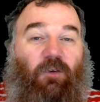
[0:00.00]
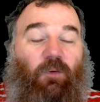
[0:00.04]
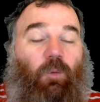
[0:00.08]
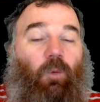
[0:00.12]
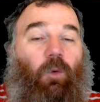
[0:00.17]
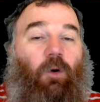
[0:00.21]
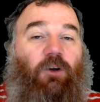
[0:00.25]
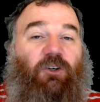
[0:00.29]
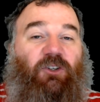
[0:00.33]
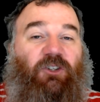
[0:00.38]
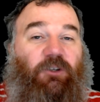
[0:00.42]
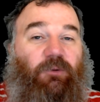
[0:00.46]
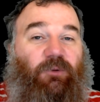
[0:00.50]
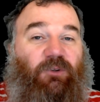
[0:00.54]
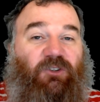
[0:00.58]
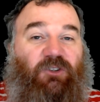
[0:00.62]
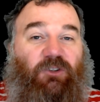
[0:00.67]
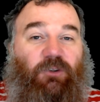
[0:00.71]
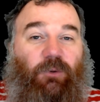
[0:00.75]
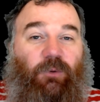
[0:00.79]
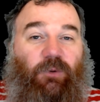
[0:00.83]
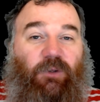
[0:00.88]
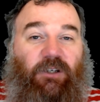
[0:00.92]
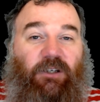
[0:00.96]
what she was
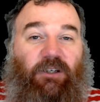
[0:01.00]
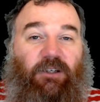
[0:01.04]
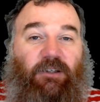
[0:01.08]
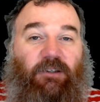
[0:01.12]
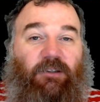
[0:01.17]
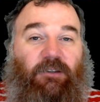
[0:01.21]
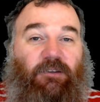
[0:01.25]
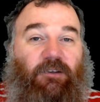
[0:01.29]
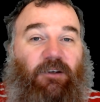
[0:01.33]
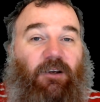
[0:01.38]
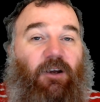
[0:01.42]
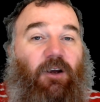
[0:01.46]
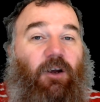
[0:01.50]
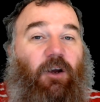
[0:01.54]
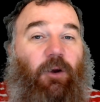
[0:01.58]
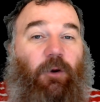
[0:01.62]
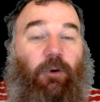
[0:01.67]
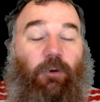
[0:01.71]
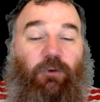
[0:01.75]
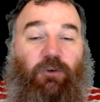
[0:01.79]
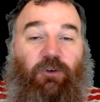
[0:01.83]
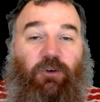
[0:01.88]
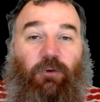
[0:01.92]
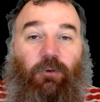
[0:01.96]
doing,
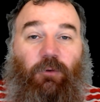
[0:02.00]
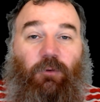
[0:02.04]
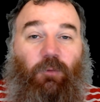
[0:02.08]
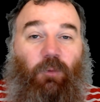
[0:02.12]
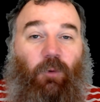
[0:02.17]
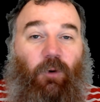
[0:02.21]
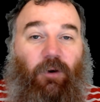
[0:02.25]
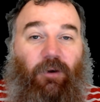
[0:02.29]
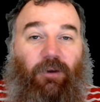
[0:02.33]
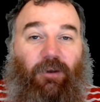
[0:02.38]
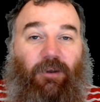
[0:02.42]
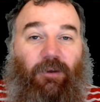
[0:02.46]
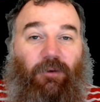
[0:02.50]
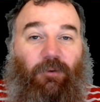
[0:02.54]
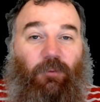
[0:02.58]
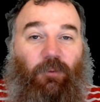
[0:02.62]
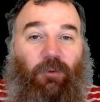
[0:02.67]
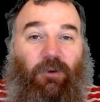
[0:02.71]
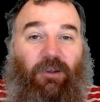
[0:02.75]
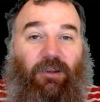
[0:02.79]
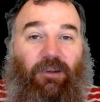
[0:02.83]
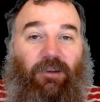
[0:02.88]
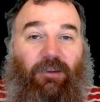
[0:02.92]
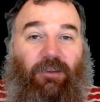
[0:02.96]
who she was working
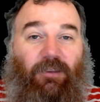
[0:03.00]
with,